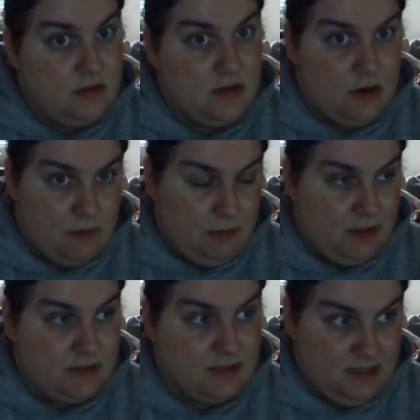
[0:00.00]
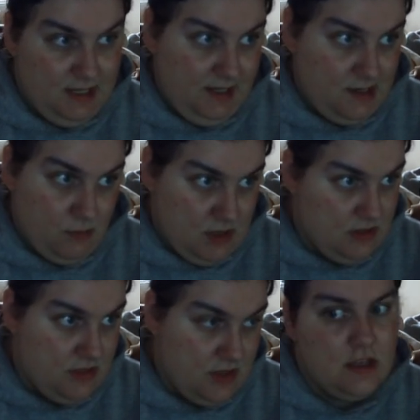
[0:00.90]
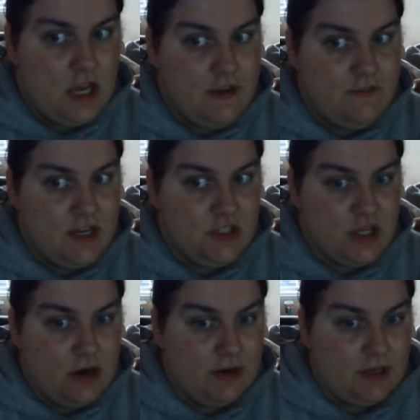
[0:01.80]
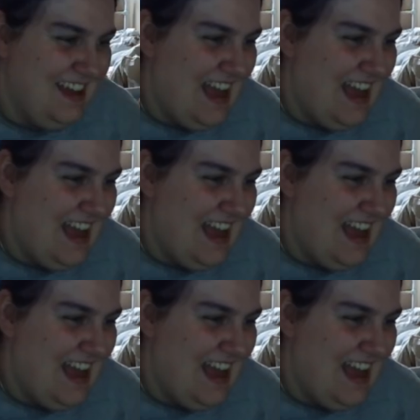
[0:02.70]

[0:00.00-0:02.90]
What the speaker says: I replaced Lily with. Yeah, I invited Cherry.